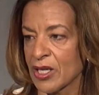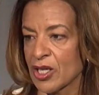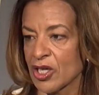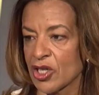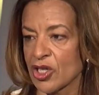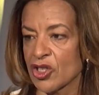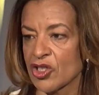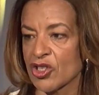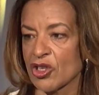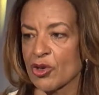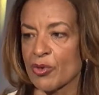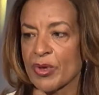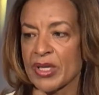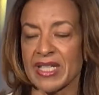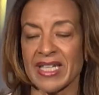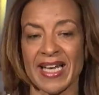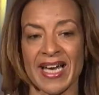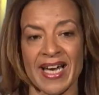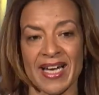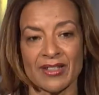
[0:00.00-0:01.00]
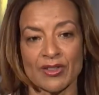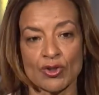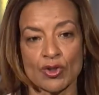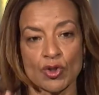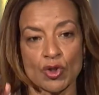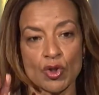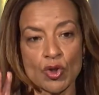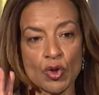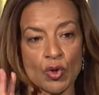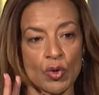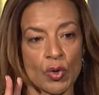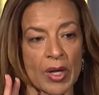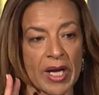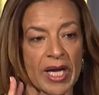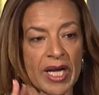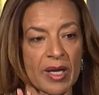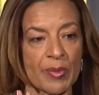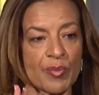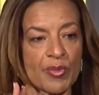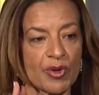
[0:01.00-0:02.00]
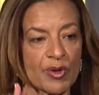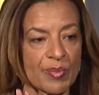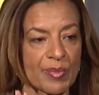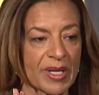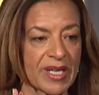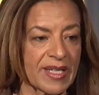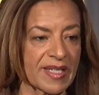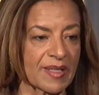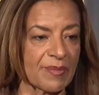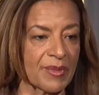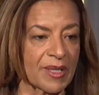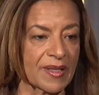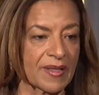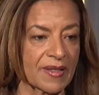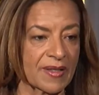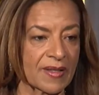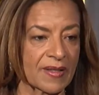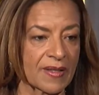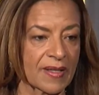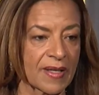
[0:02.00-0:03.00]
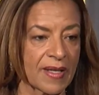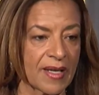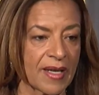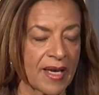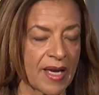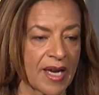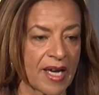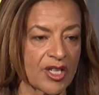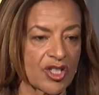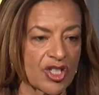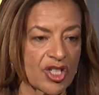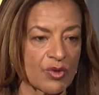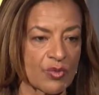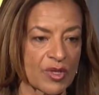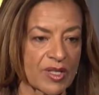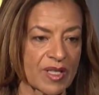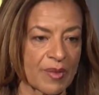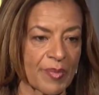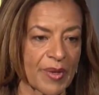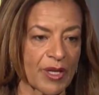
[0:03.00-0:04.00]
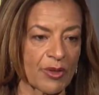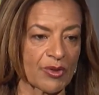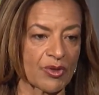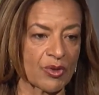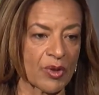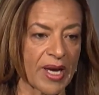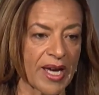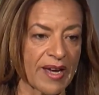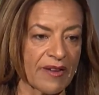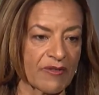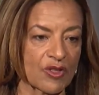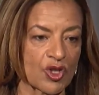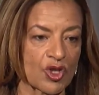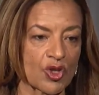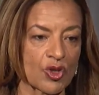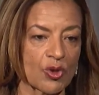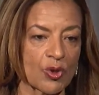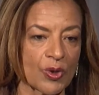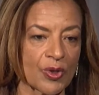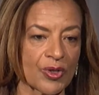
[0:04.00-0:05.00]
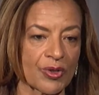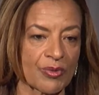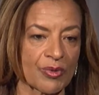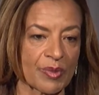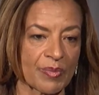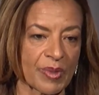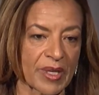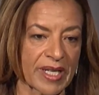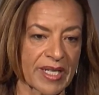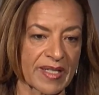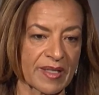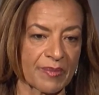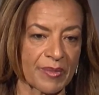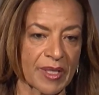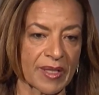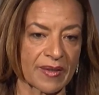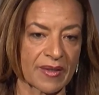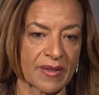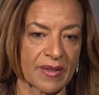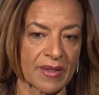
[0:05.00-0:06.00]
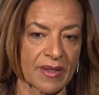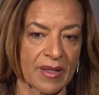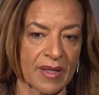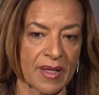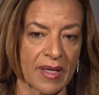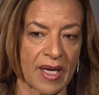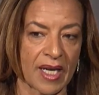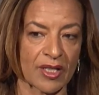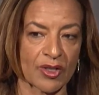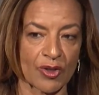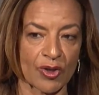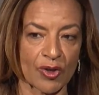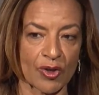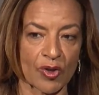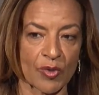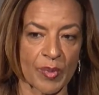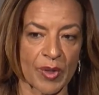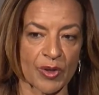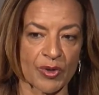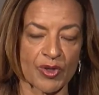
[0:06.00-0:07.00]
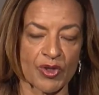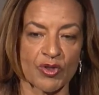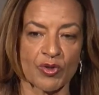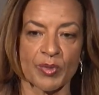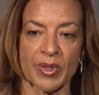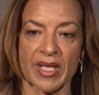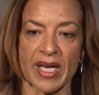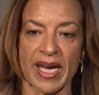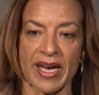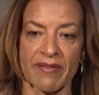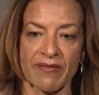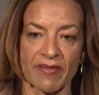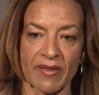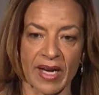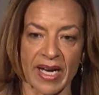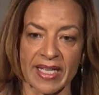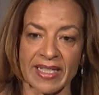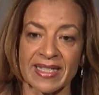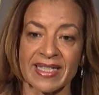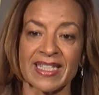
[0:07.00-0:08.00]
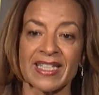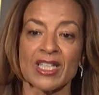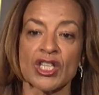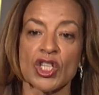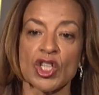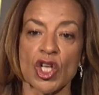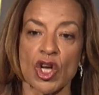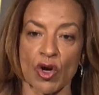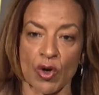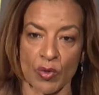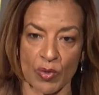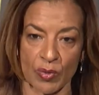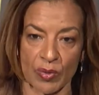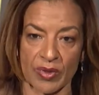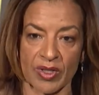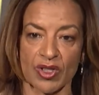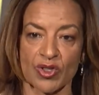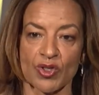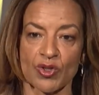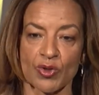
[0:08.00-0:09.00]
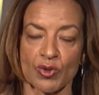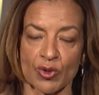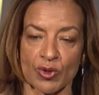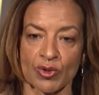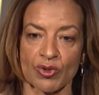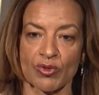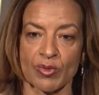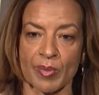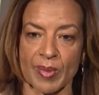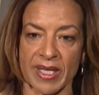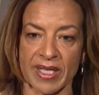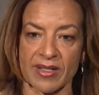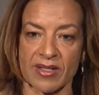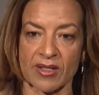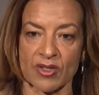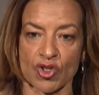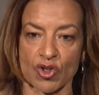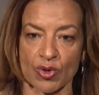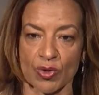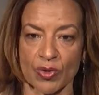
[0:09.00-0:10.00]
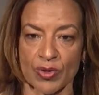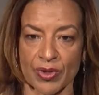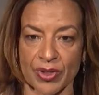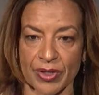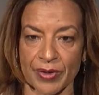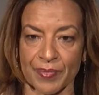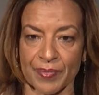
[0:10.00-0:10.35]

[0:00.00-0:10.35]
She already had 2 hip replacements, and she was about to have a shoulder replacement. I don't know about you, but I didn't know that you could replace a shoulder.